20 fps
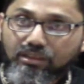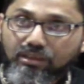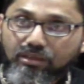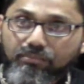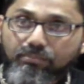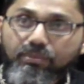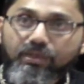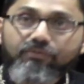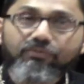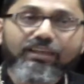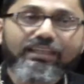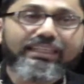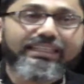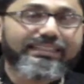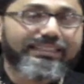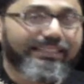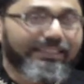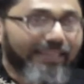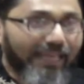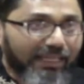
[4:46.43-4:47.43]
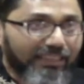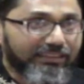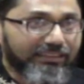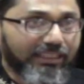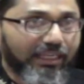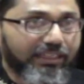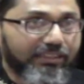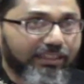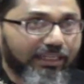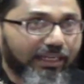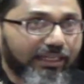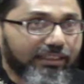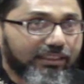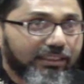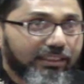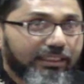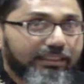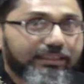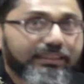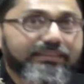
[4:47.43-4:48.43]
but when he did not say
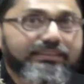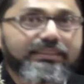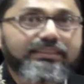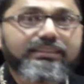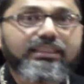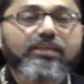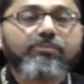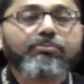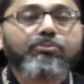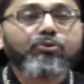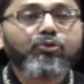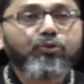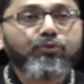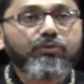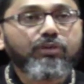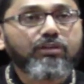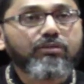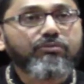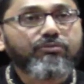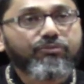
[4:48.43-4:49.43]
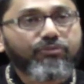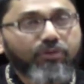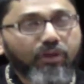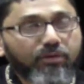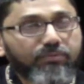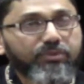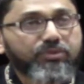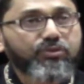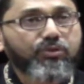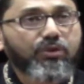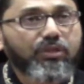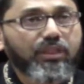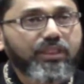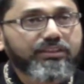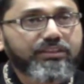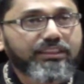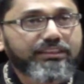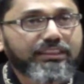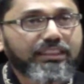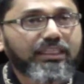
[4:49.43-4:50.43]
that, this is an approval from
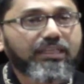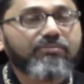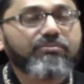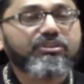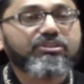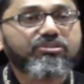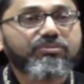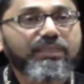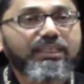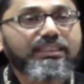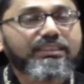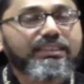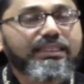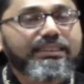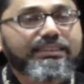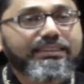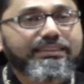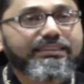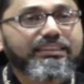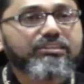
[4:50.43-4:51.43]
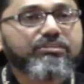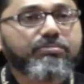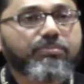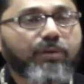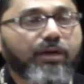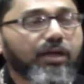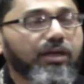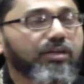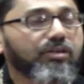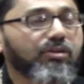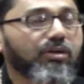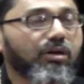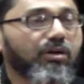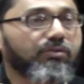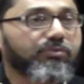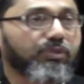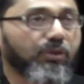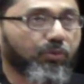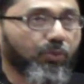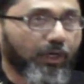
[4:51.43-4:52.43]
Rasulullah which means this is part
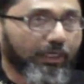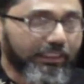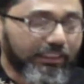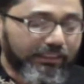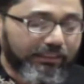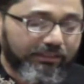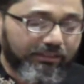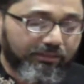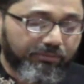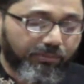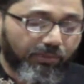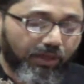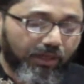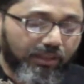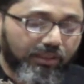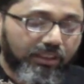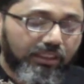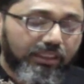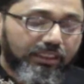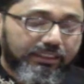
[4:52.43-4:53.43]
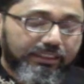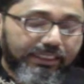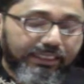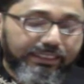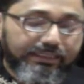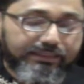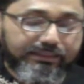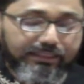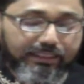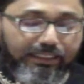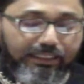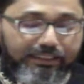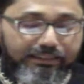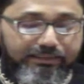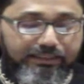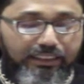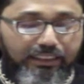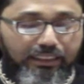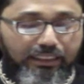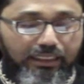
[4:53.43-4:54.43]
of the wahi, this is part that
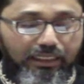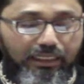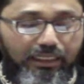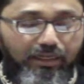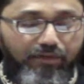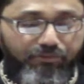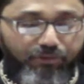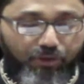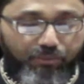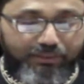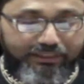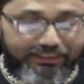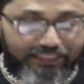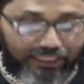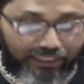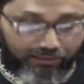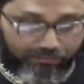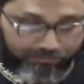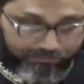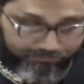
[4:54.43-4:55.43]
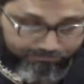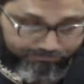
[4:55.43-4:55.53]
is uh, from Islam.